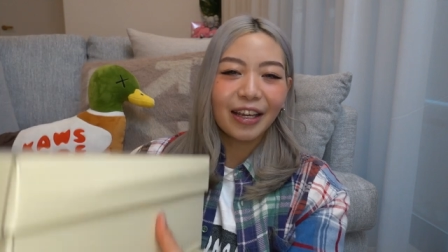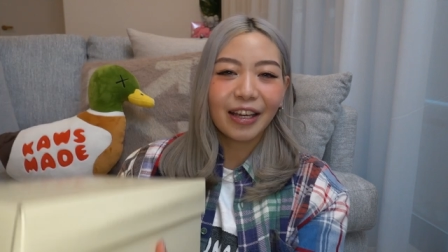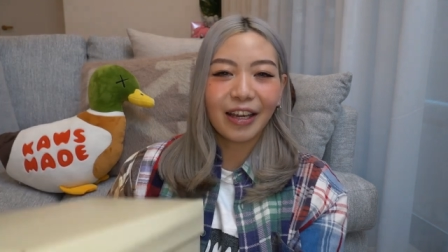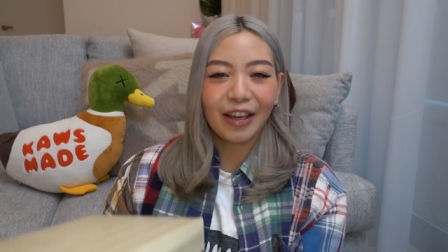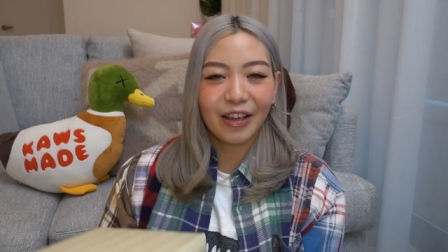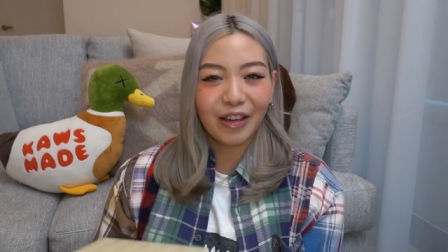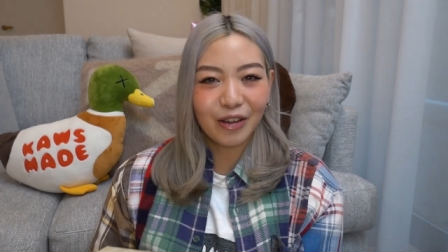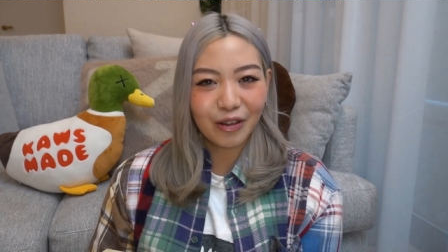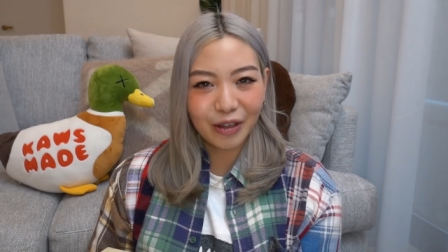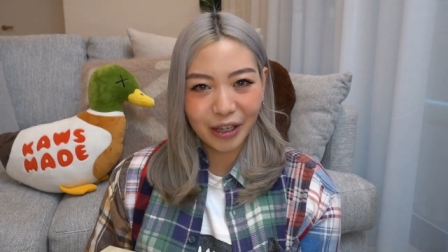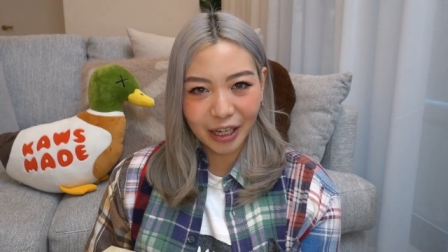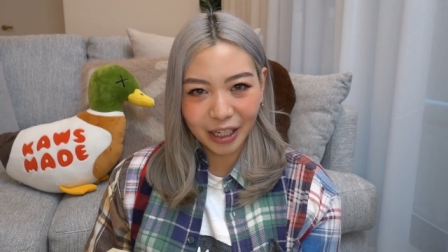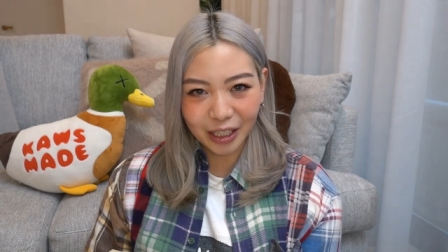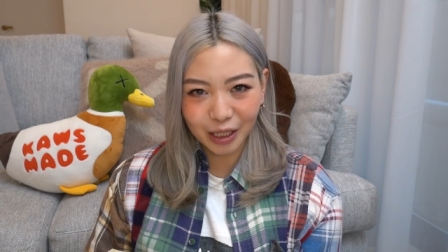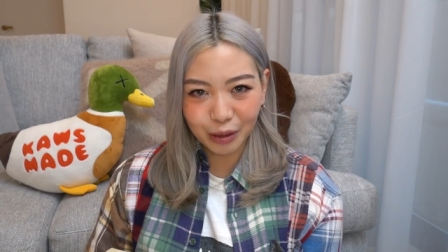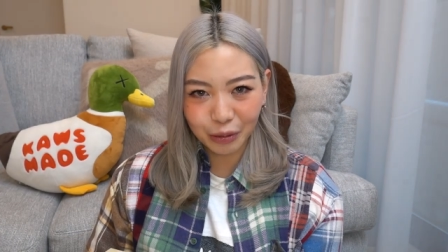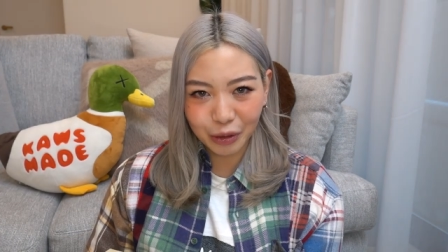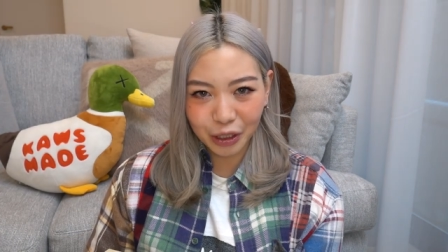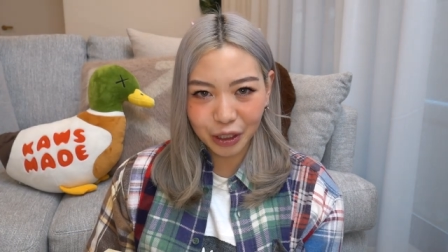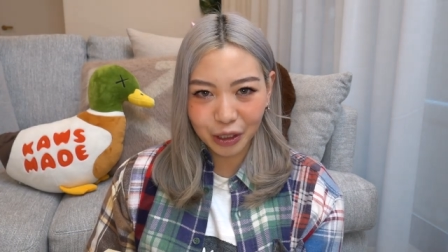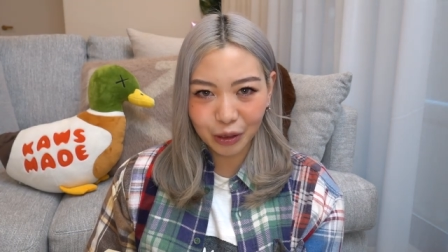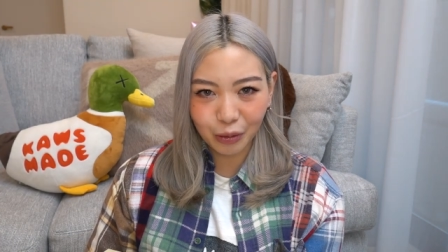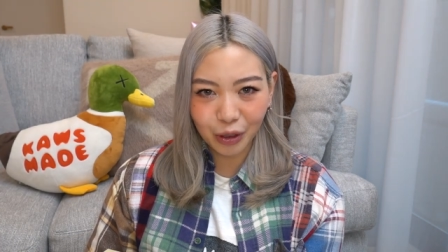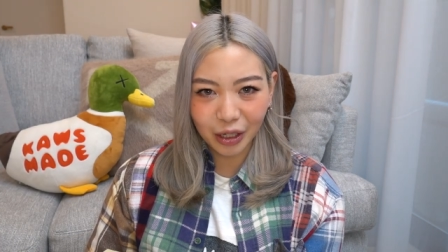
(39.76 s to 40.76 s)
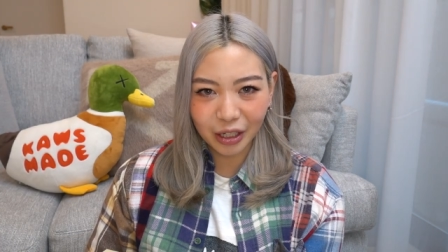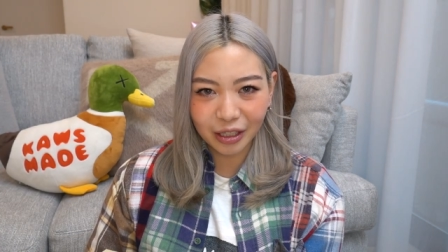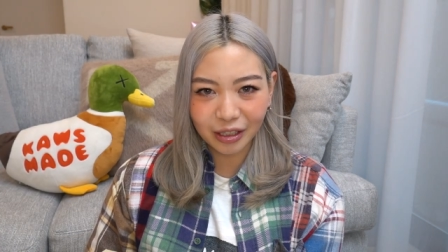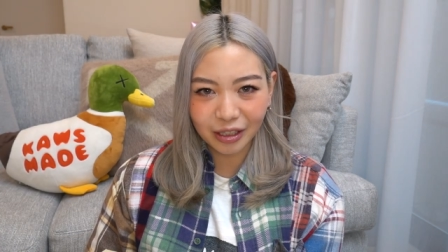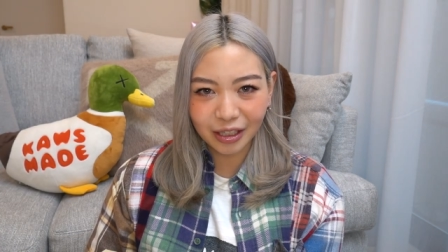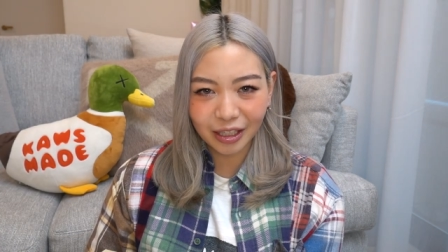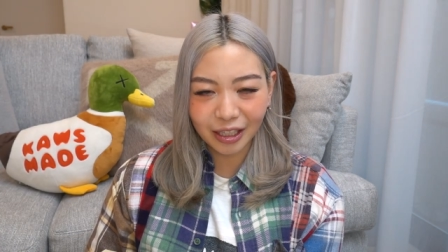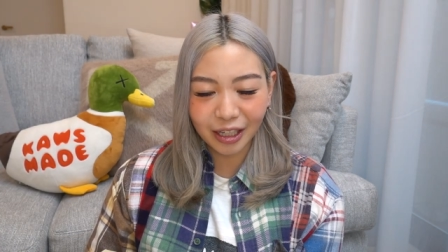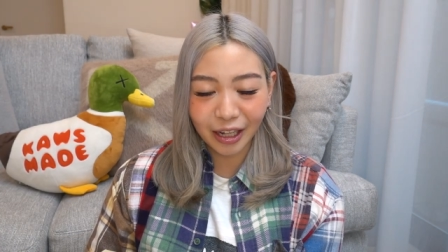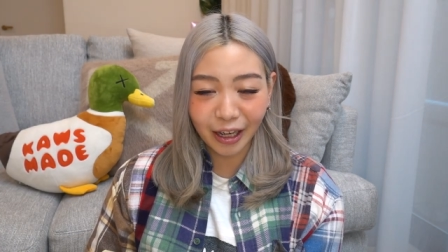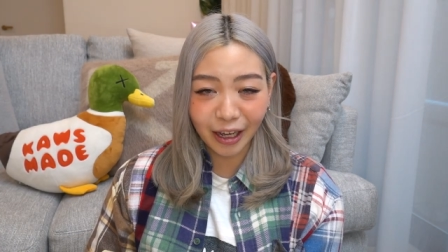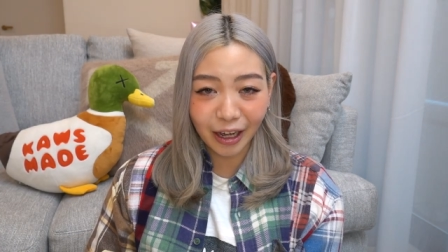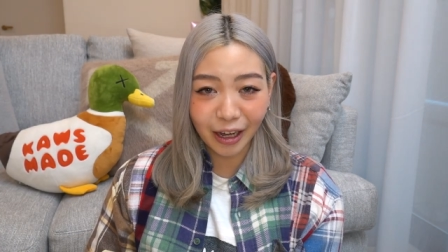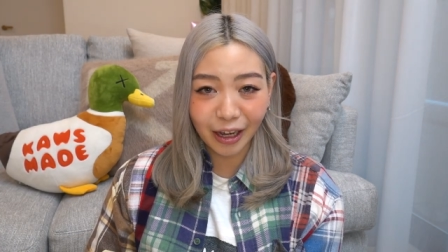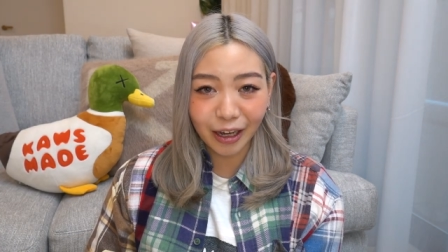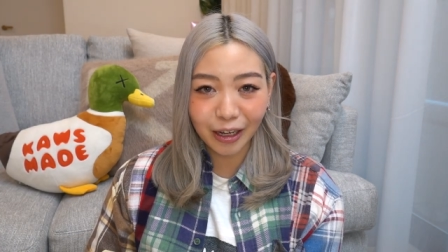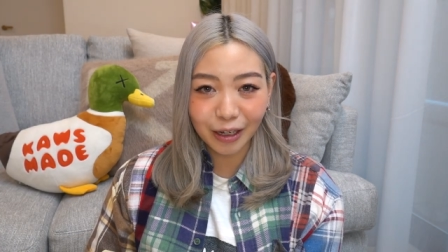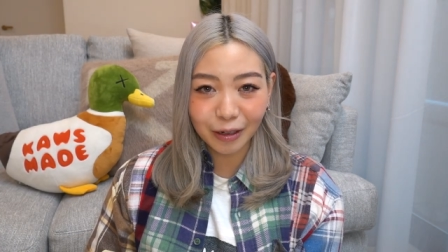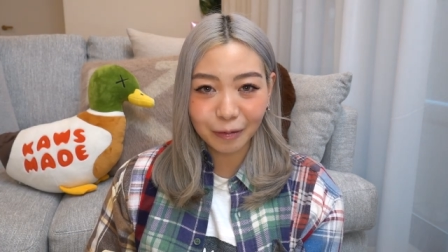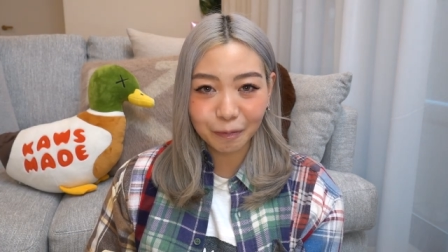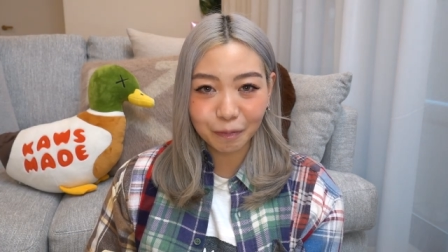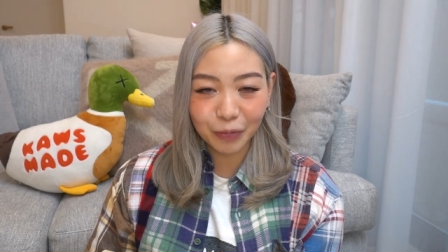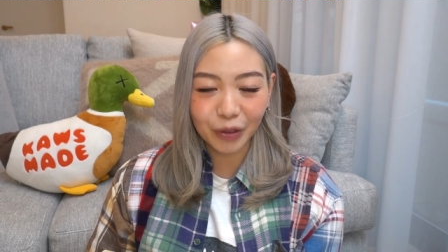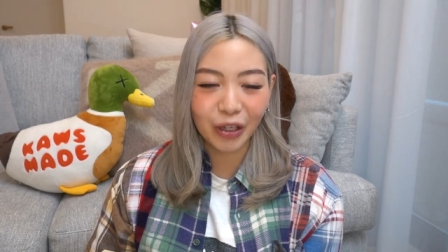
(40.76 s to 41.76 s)
Can you guess which ones they
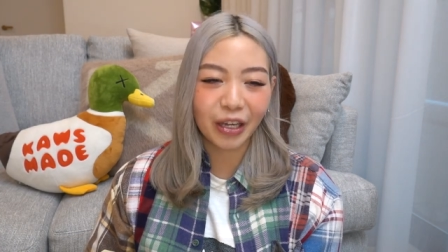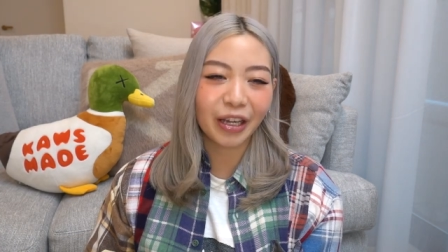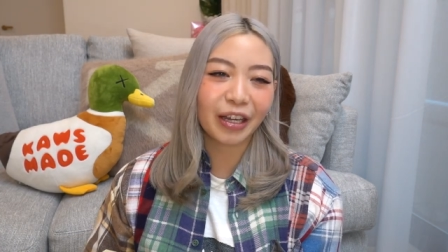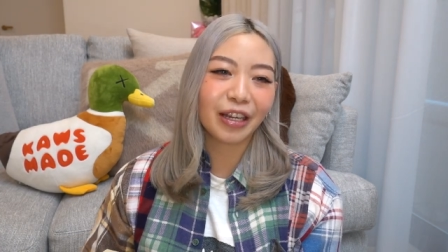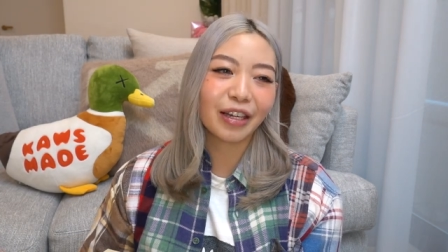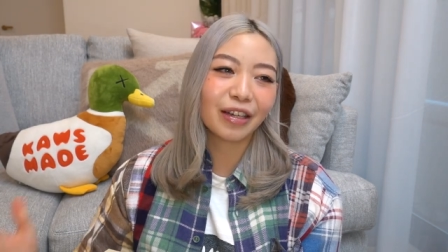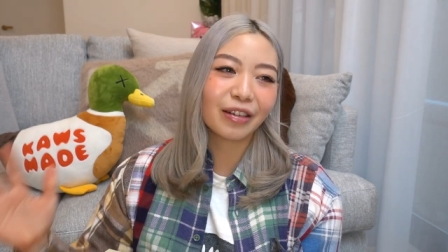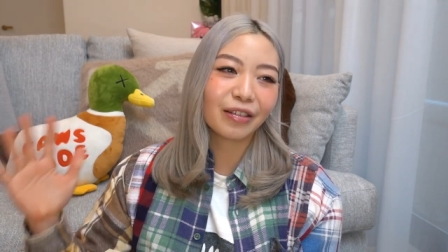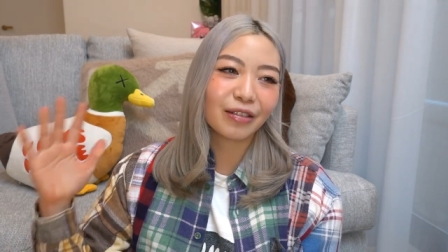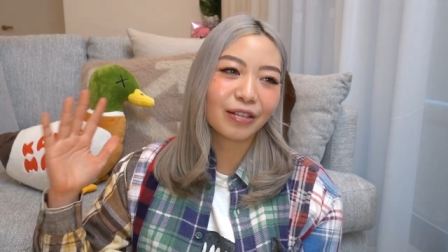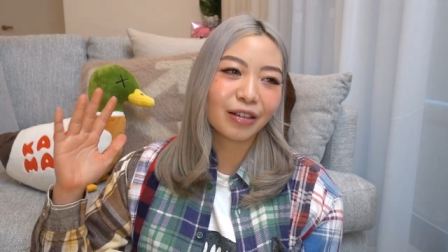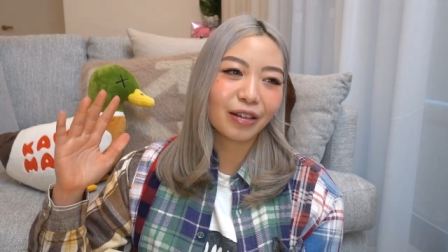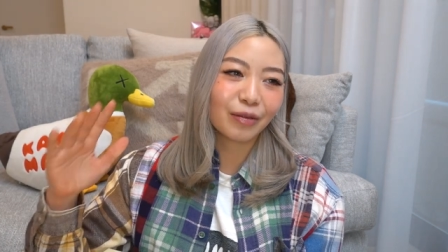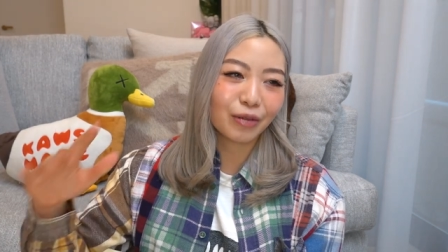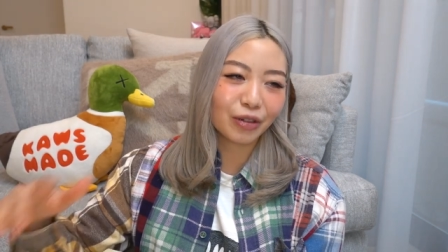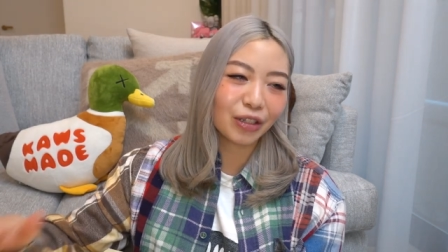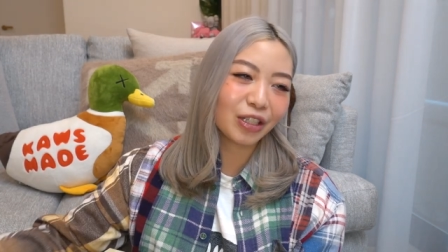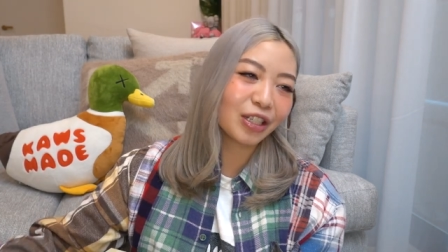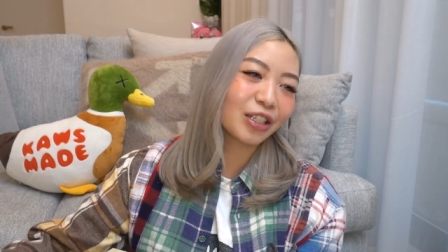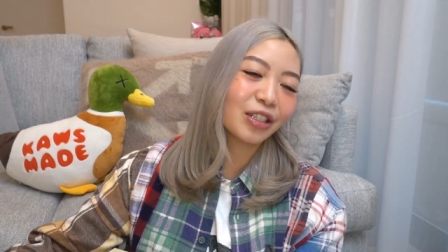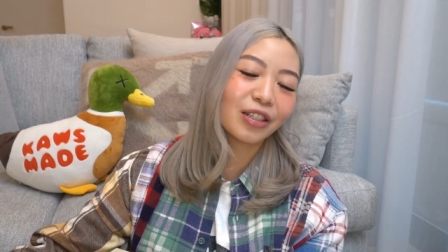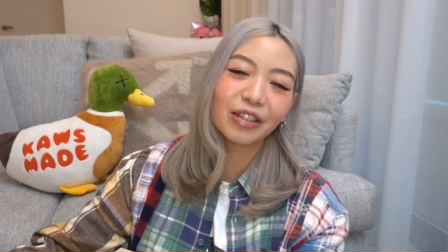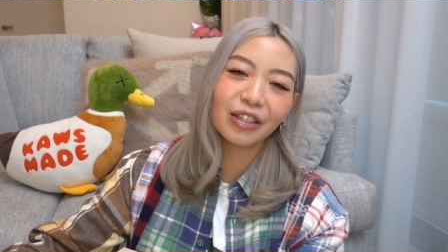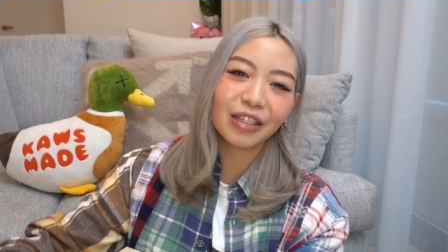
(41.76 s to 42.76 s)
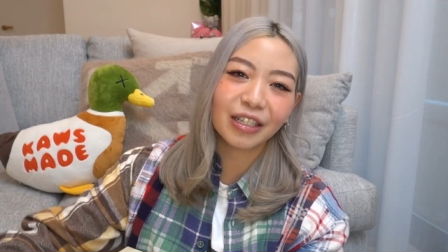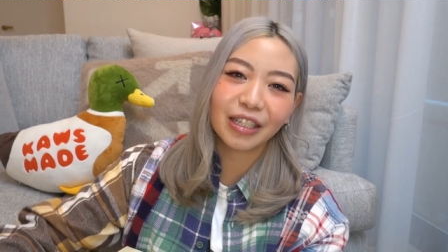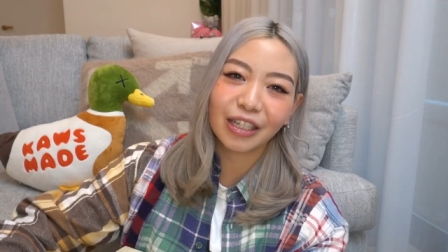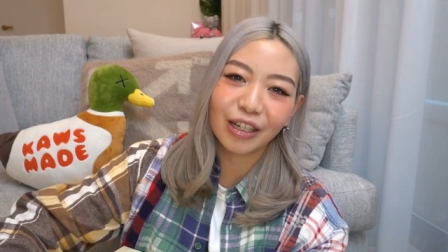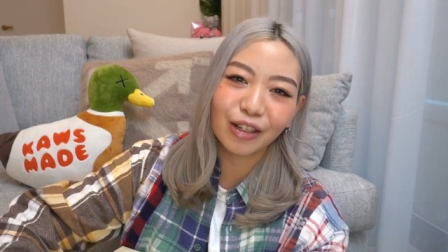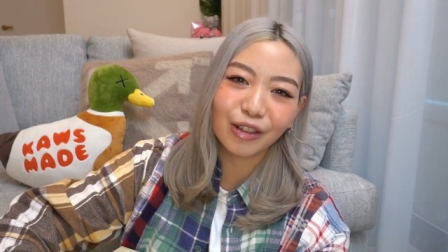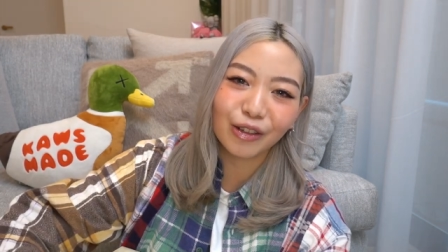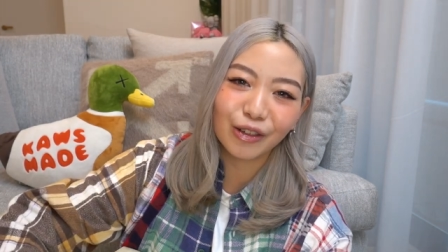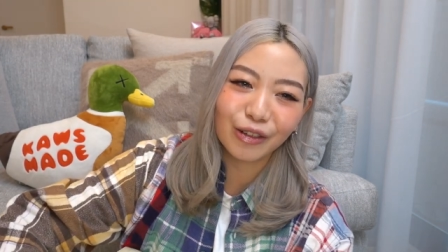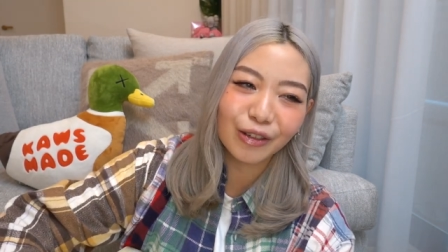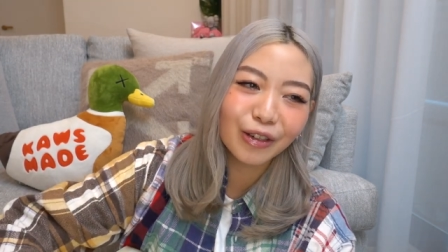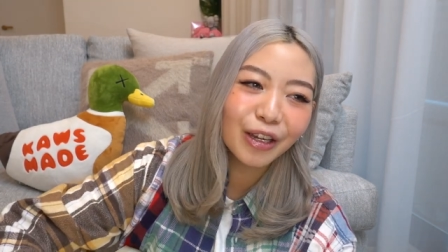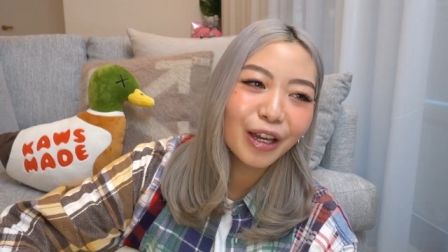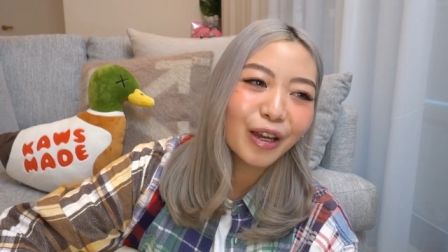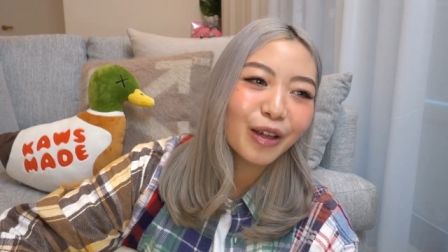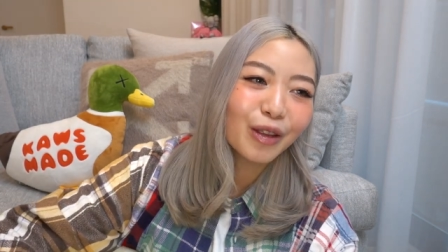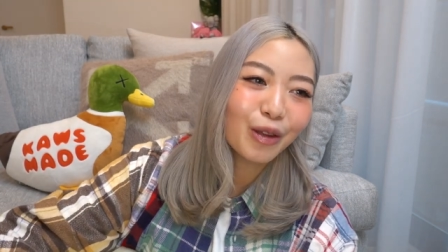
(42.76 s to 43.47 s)
are? Okay, I'm just gonna tell you.